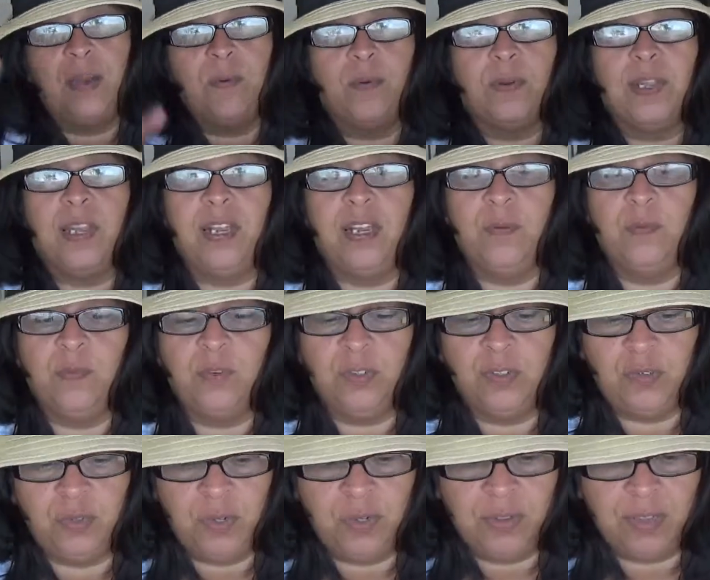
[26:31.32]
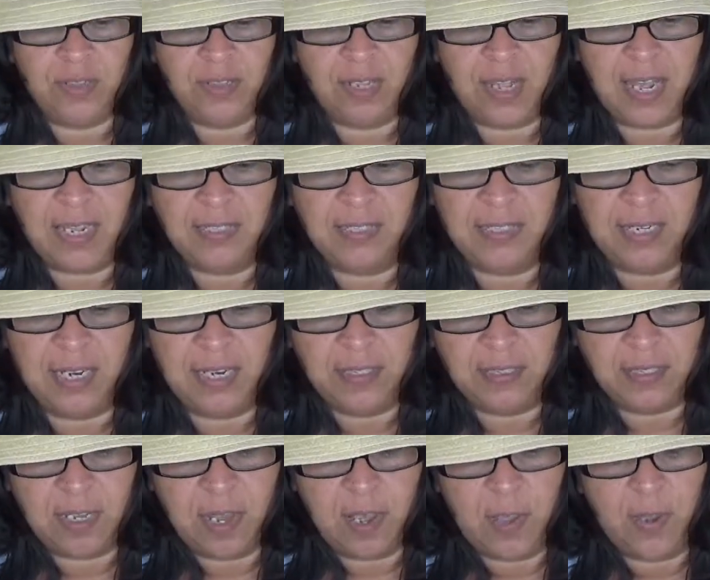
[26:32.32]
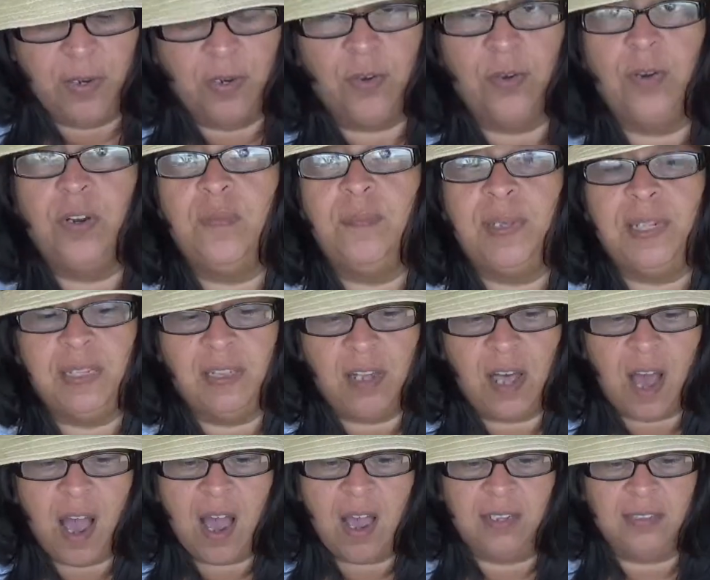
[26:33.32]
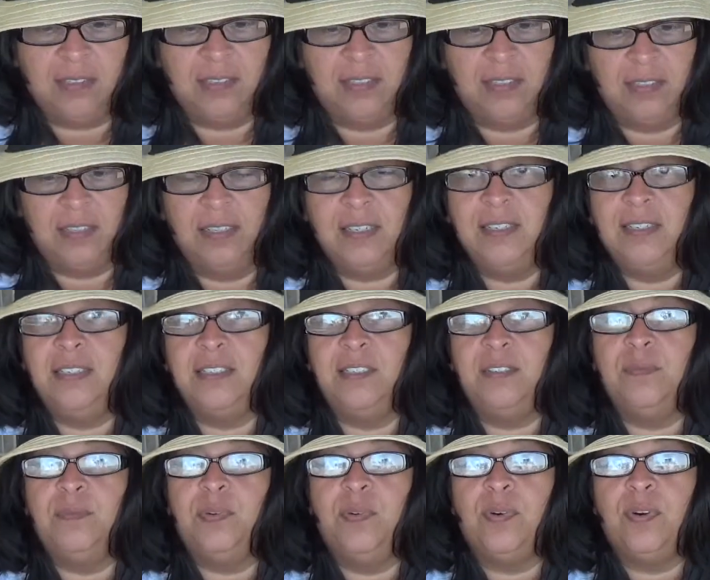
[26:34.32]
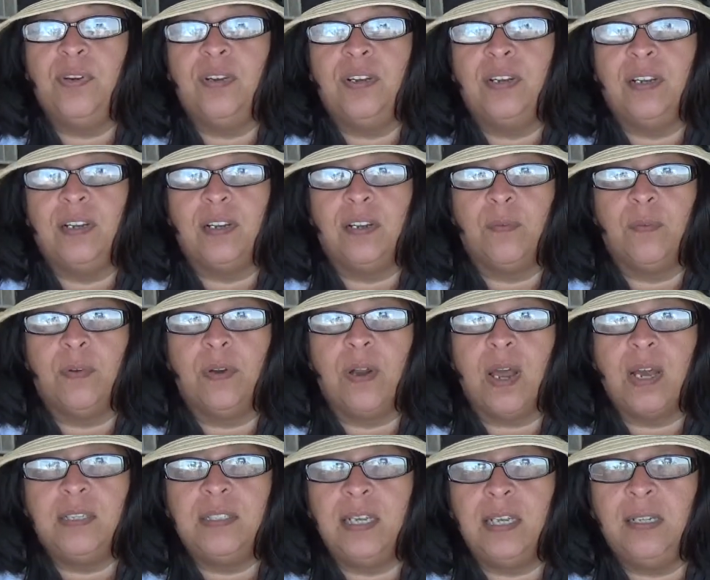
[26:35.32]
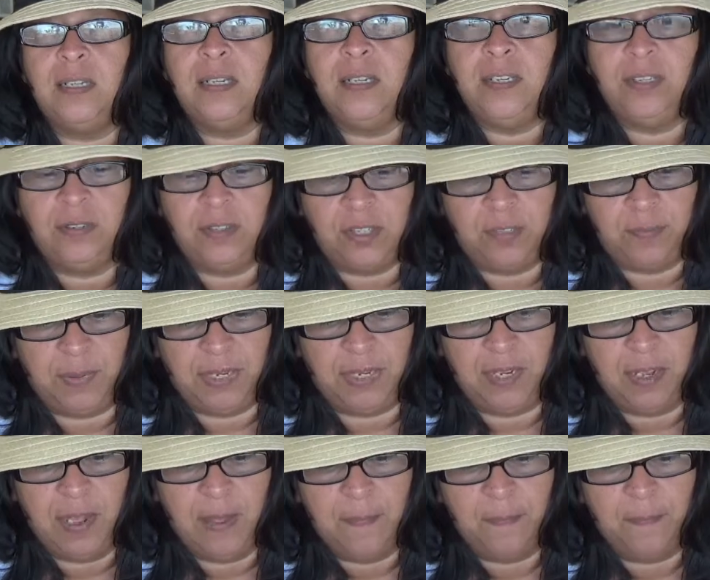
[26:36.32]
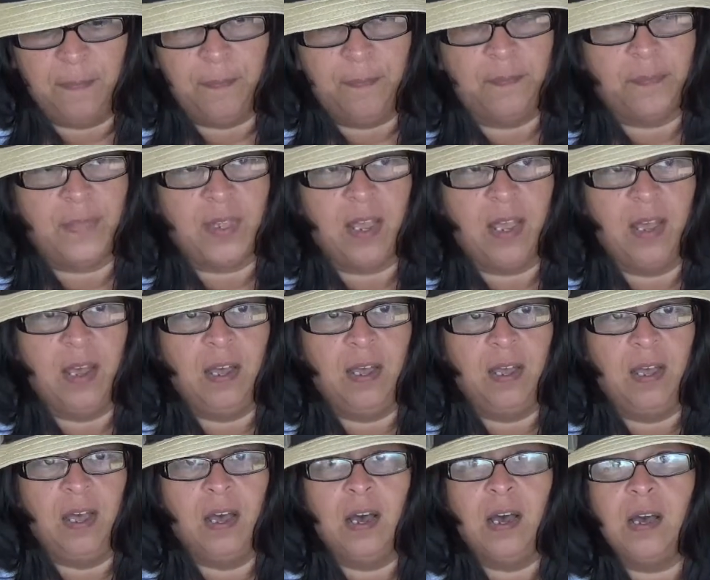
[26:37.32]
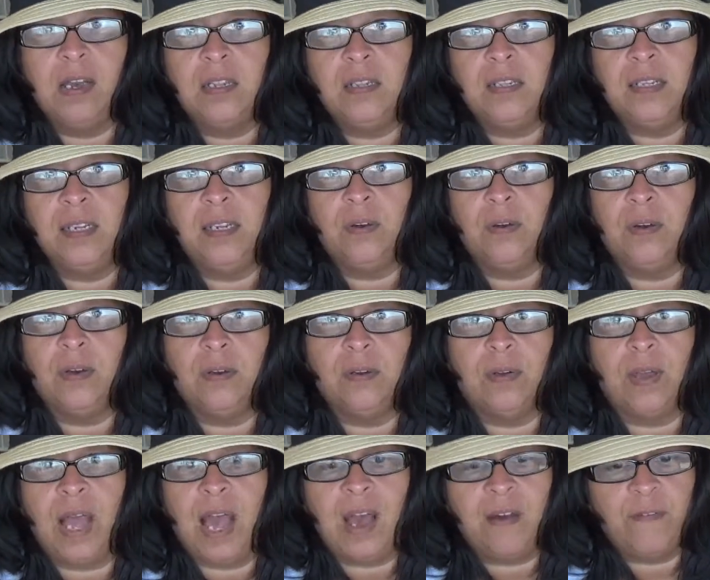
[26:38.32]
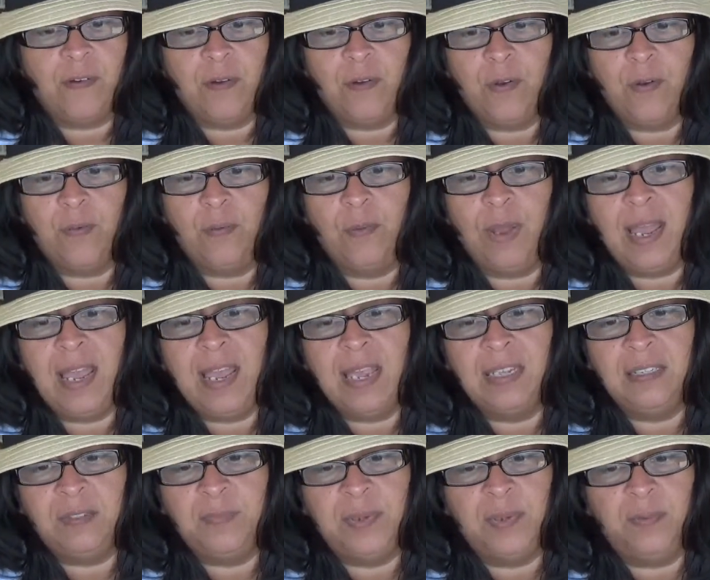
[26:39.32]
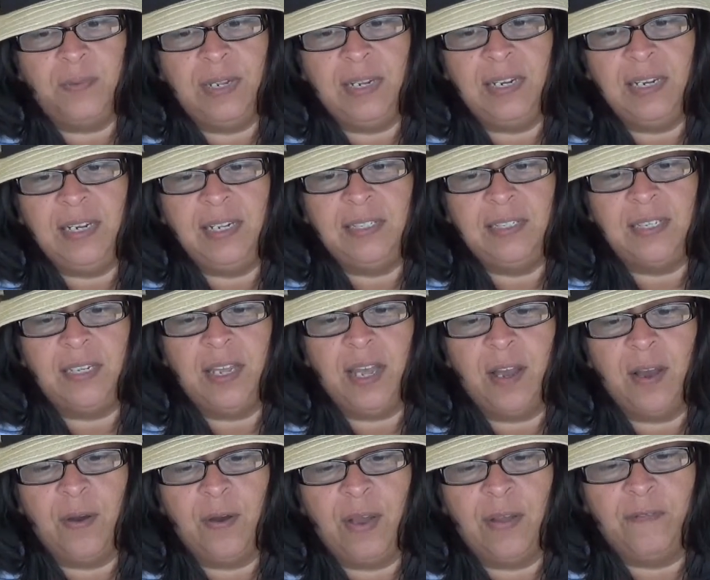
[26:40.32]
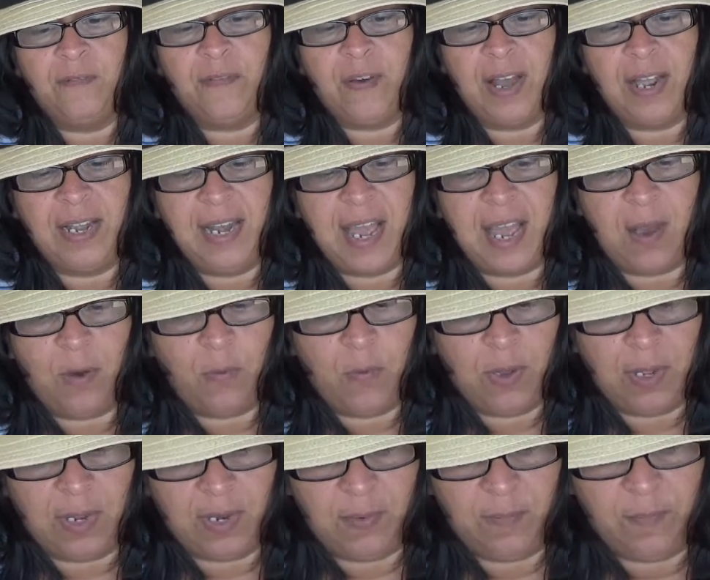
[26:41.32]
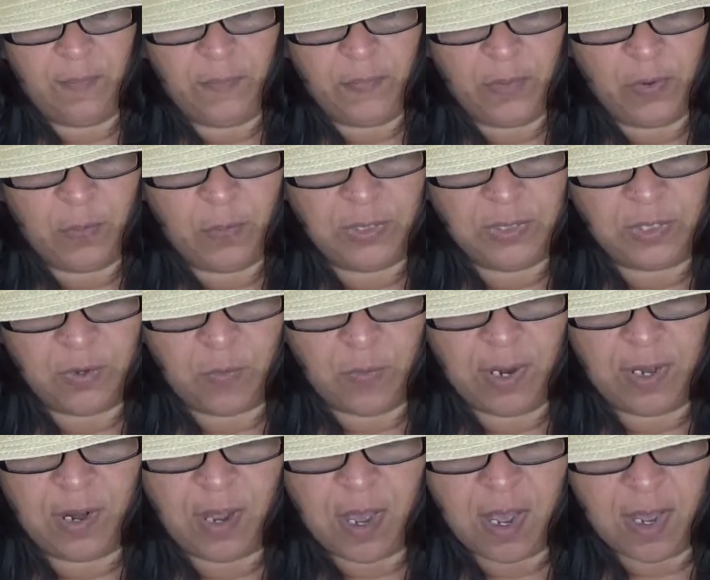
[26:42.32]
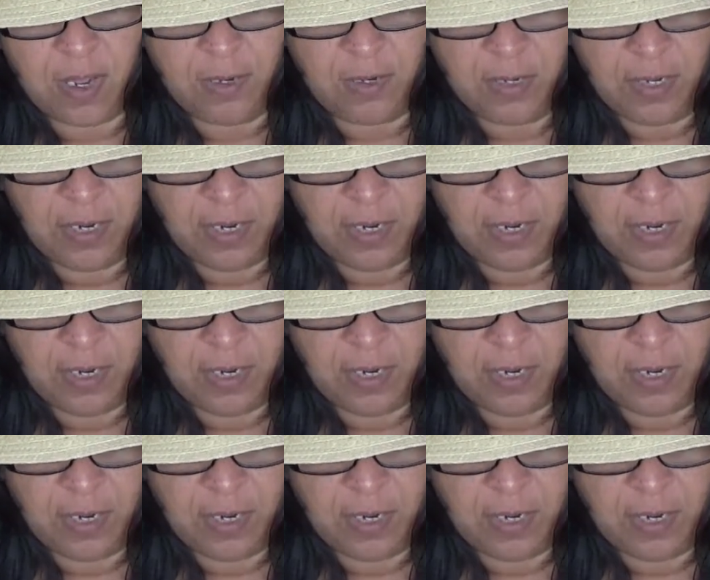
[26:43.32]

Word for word: that we're getting more truth in the last days, you're going to be lost. This is important. We're not telling you to be ugly or have our own ways, but we need to go and find out what's going on.